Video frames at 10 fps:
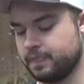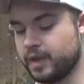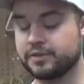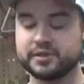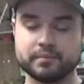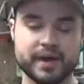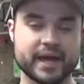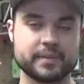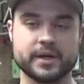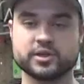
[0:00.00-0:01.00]
Nothing
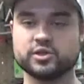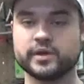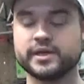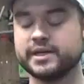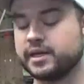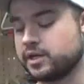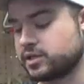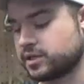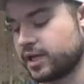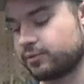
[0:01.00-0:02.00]
bad about QAD. I
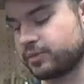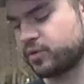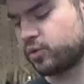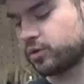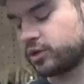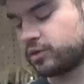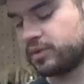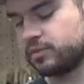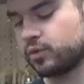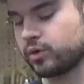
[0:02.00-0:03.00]
just like ripcord a little
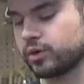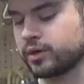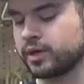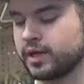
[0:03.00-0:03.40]
bit more.